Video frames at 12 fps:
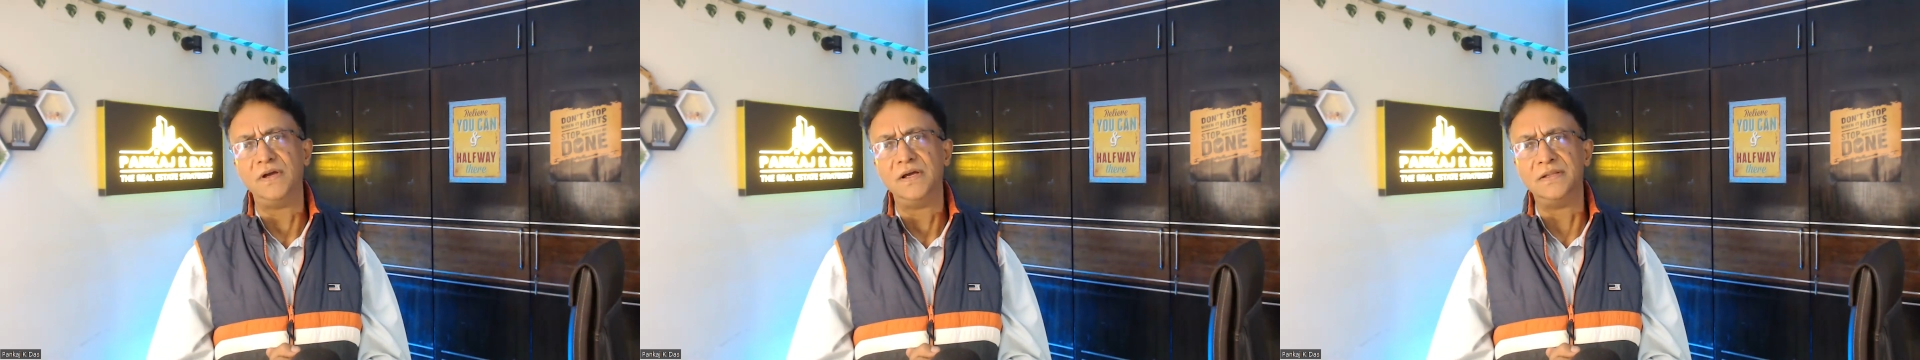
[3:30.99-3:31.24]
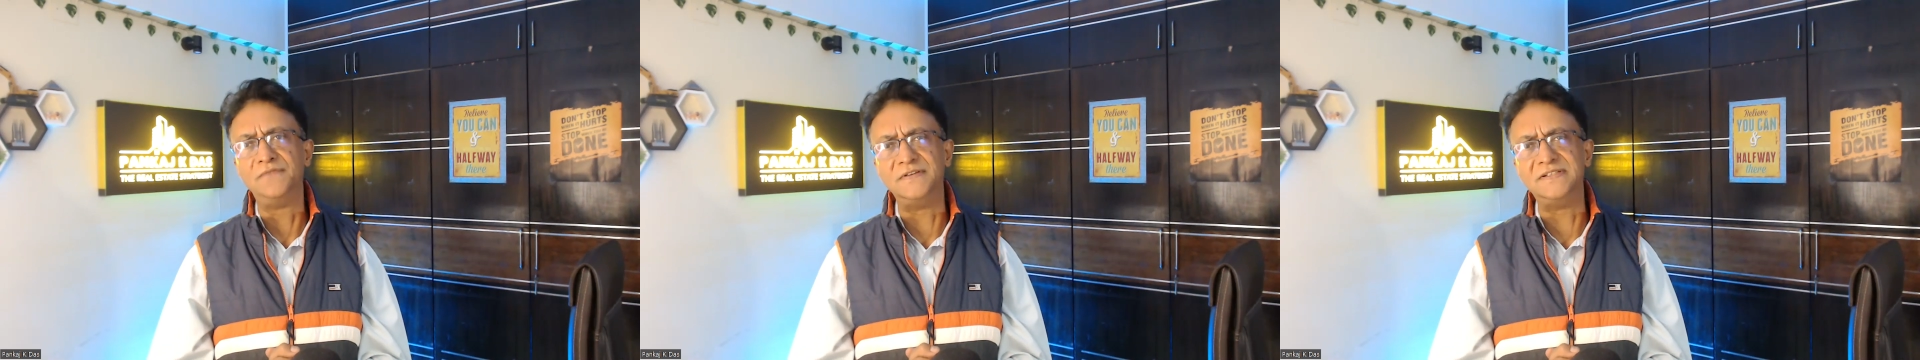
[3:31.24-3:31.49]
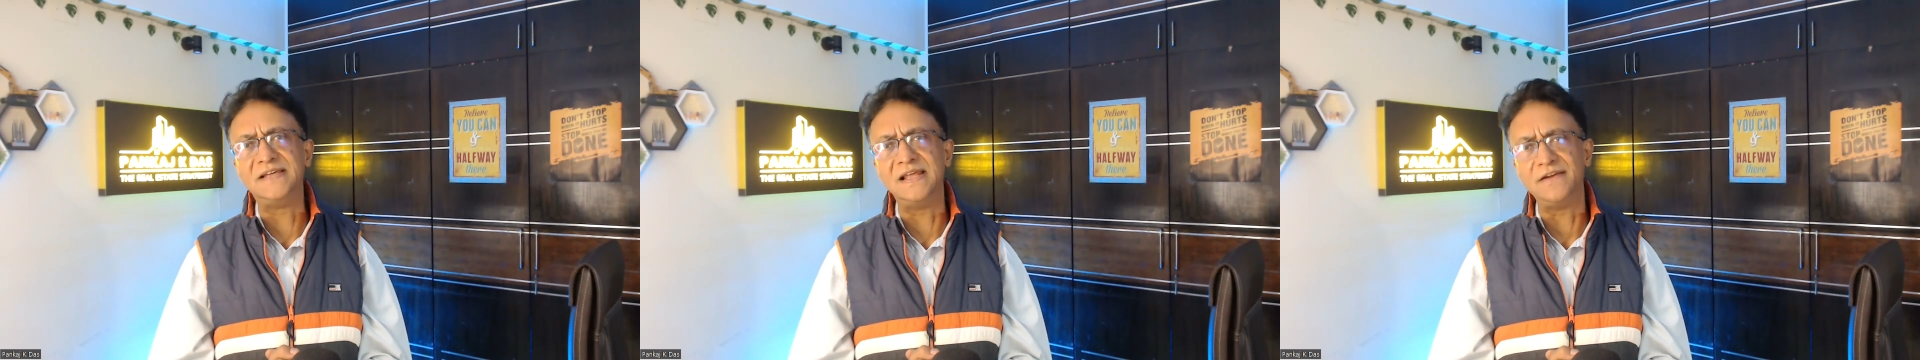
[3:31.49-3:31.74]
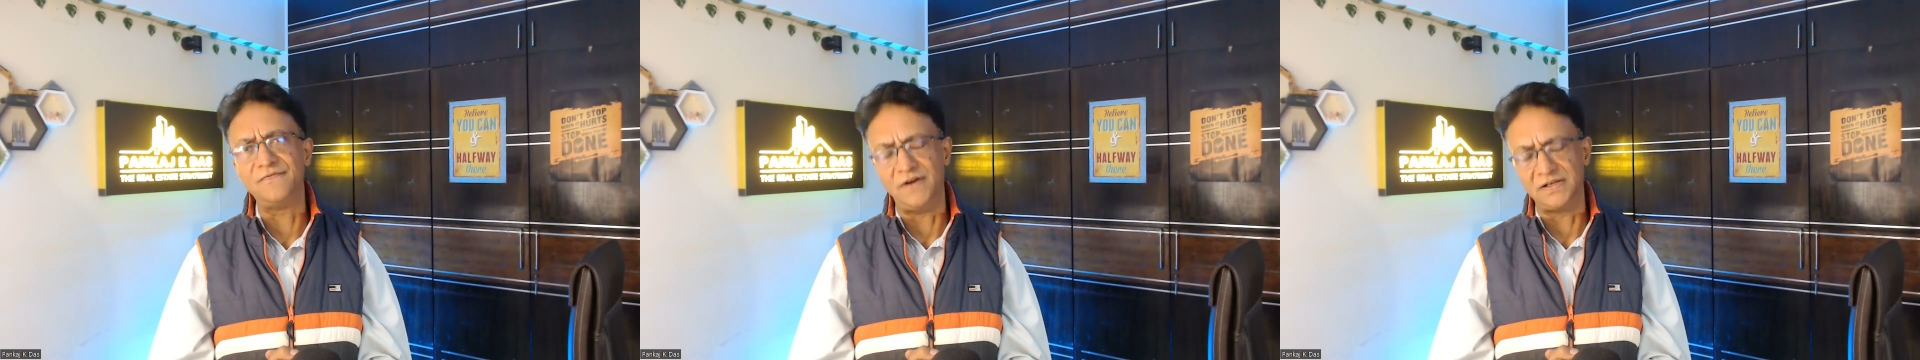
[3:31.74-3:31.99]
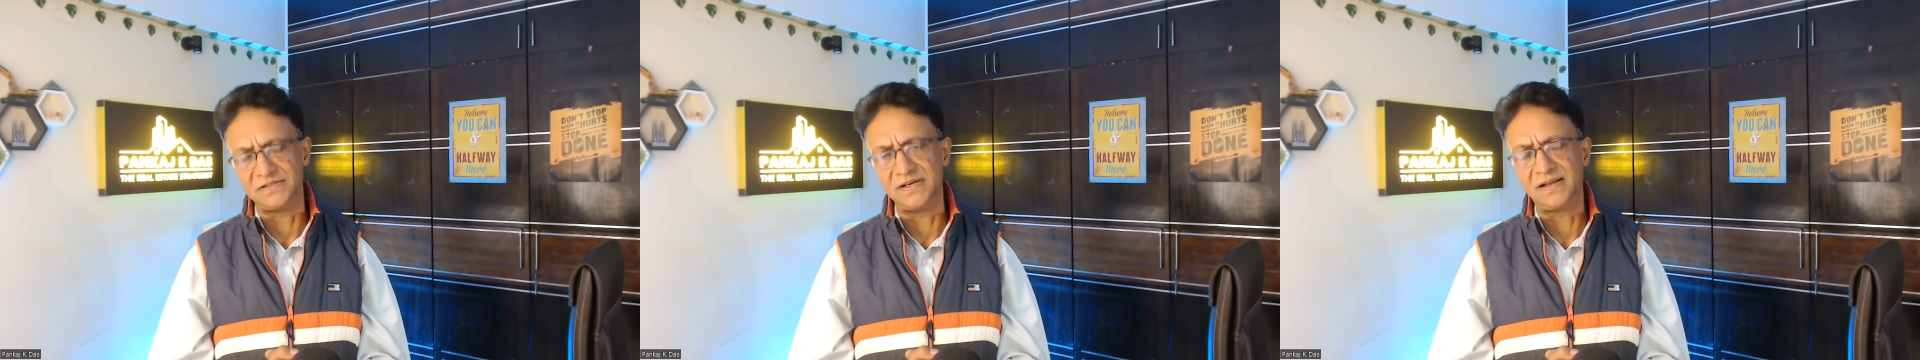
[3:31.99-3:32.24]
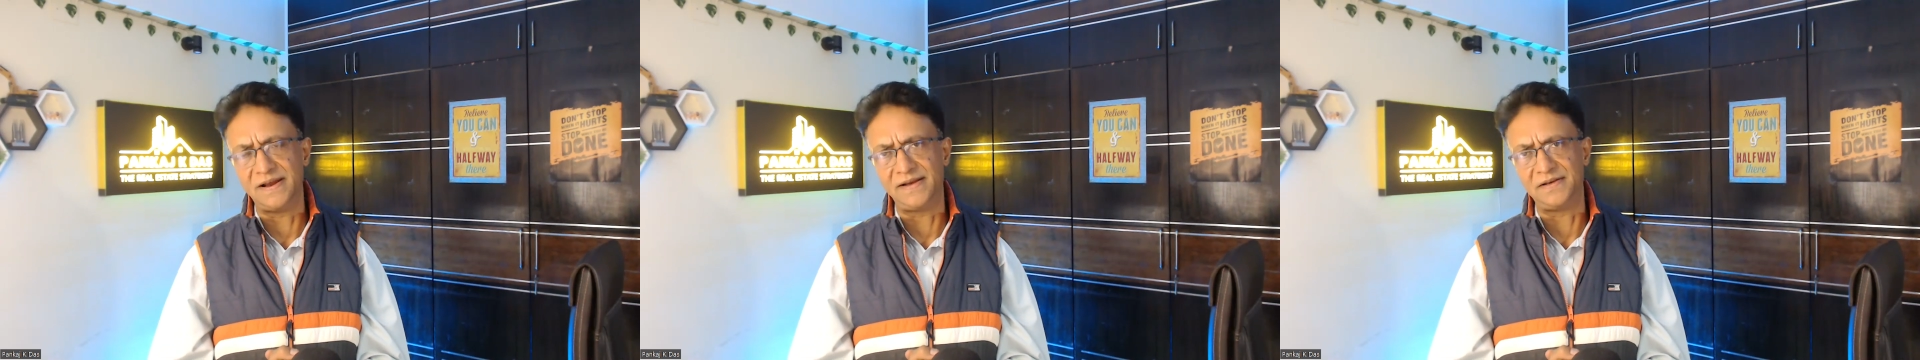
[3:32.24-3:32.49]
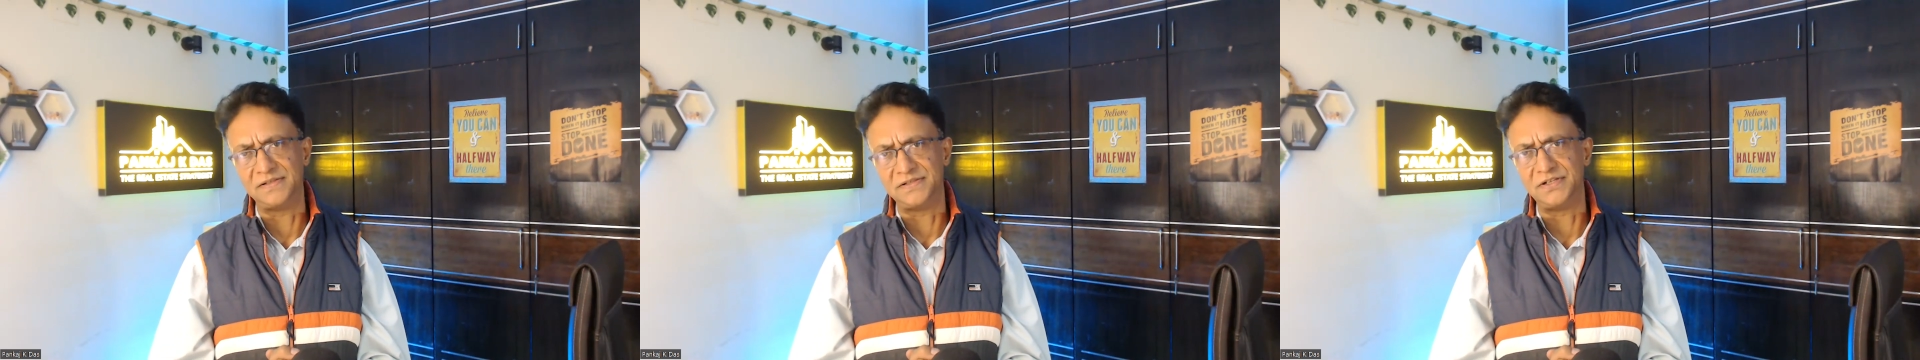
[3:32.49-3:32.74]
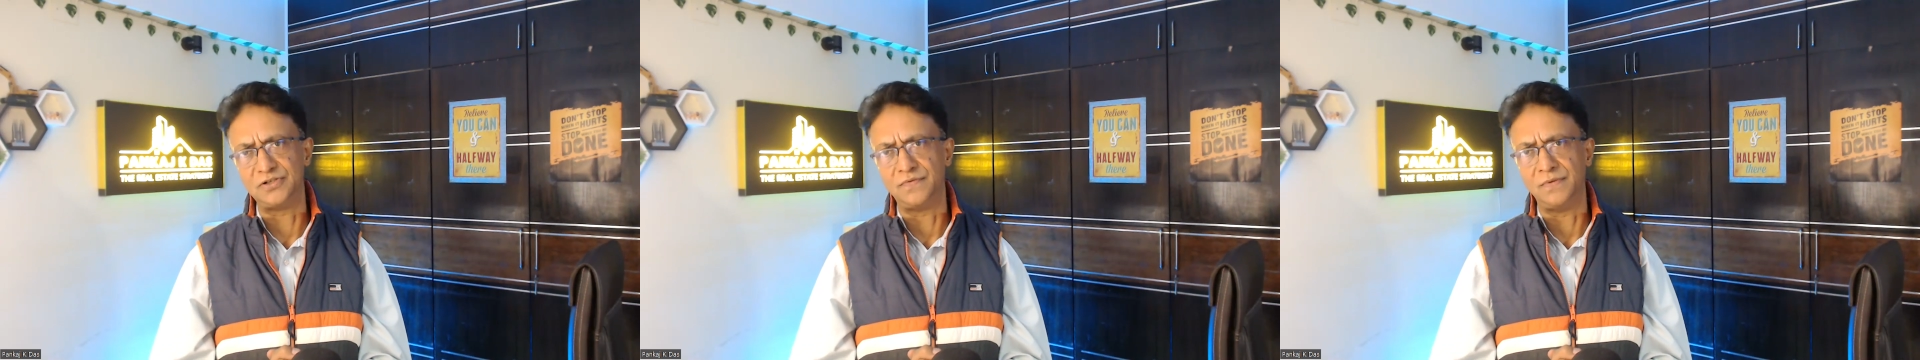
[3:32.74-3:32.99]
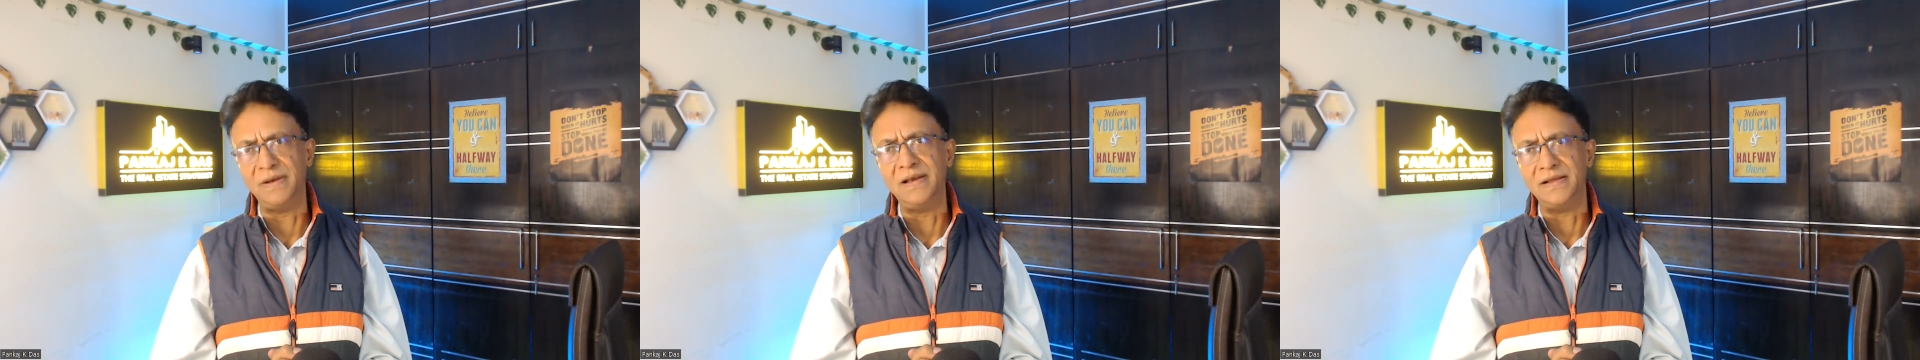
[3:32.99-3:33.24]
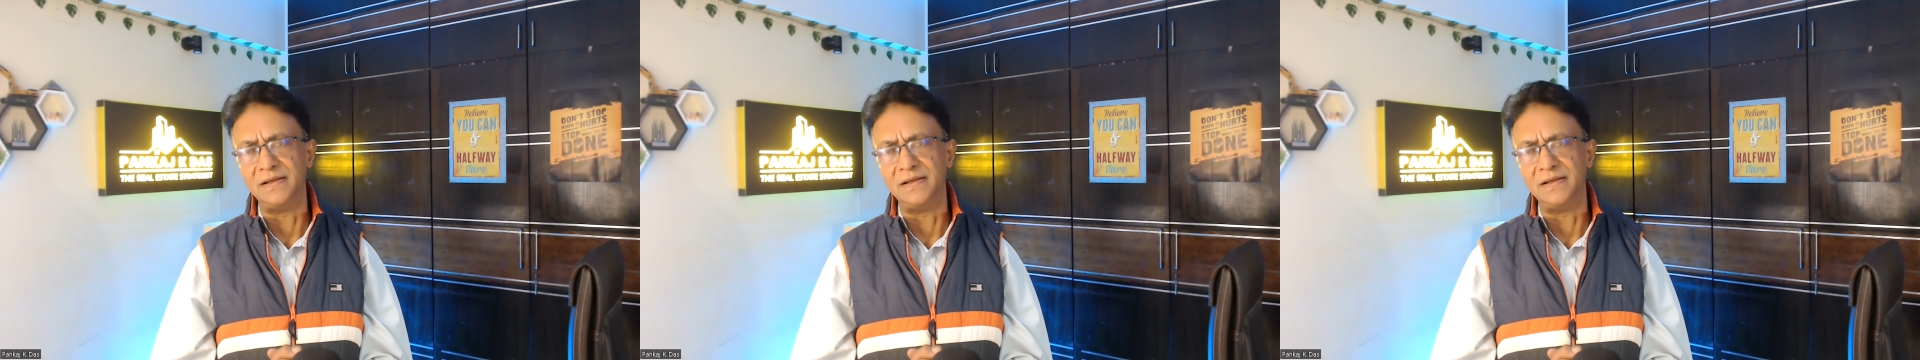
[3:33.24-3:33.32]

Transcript: the physical and functional characteristics of a building.